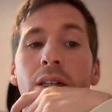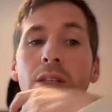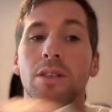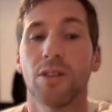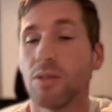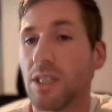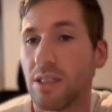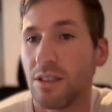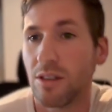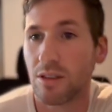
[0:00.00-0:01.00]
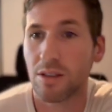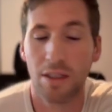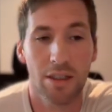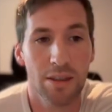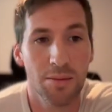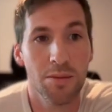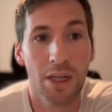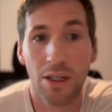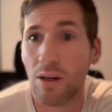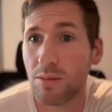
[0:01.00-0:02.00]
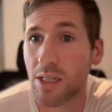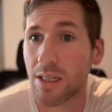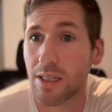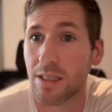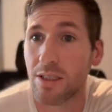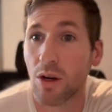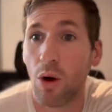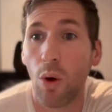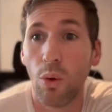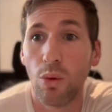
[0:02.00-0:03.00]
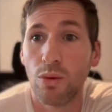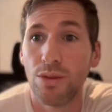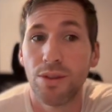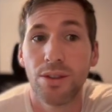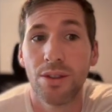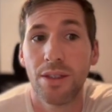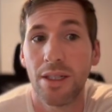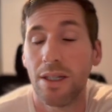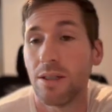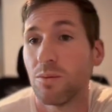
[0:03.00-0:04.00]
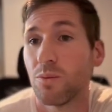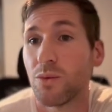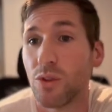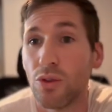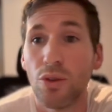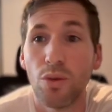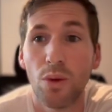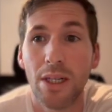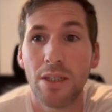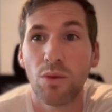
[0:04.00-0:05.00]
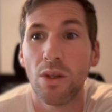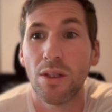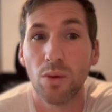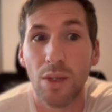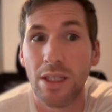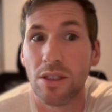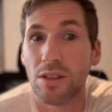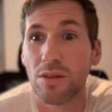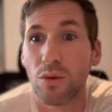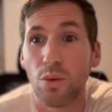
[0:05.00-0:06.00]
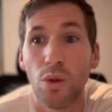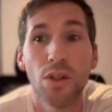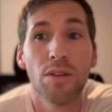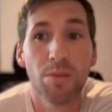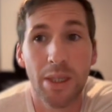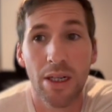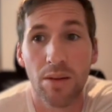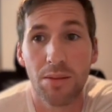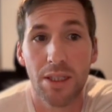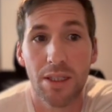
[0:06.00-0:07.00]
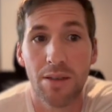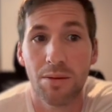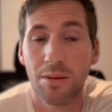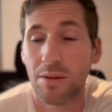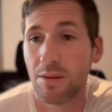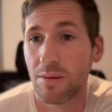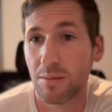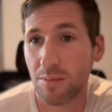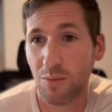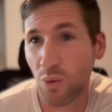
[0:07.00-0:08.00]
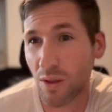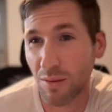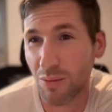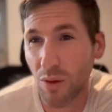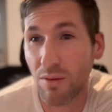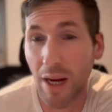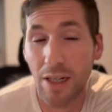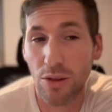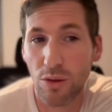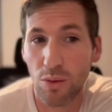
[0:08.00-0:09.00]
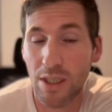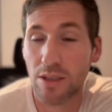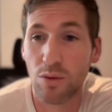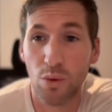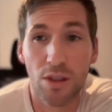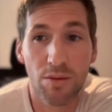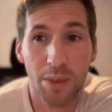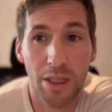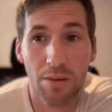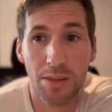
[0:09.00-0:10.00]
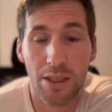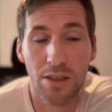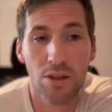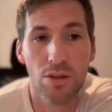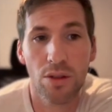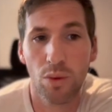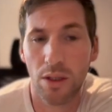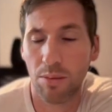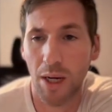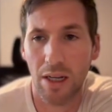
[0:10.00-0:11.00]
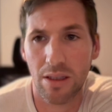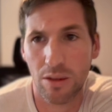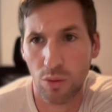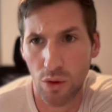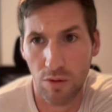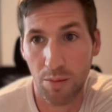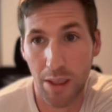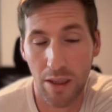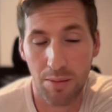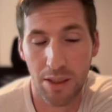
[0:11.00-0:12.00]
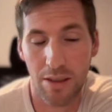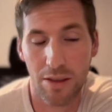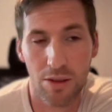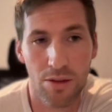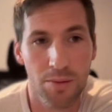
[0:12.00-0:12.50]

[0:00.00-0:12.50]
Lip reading: So this is just an object that holds the new weights, what the weights would have been updated, what value the weights would have been updated to, and what the biases would have been updated to.